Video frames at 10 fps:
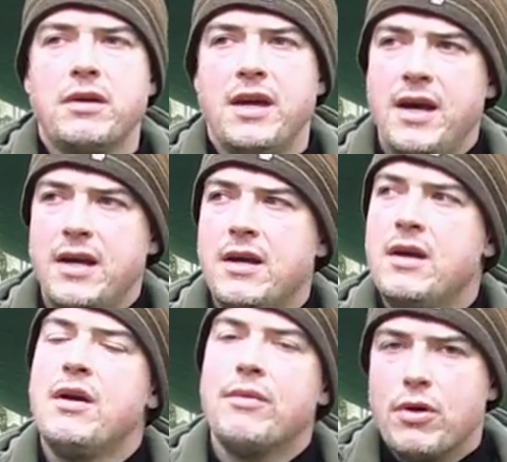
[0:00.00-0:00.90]
UK,
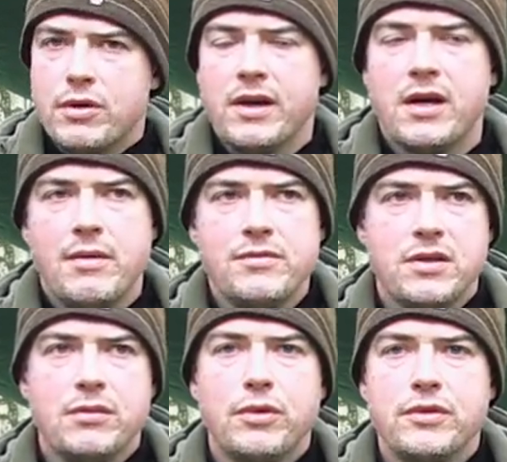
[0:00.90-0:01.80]
what do I come
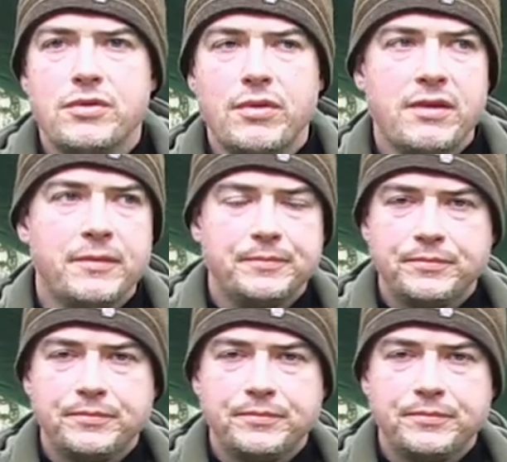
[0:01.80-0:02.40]
to the woods with?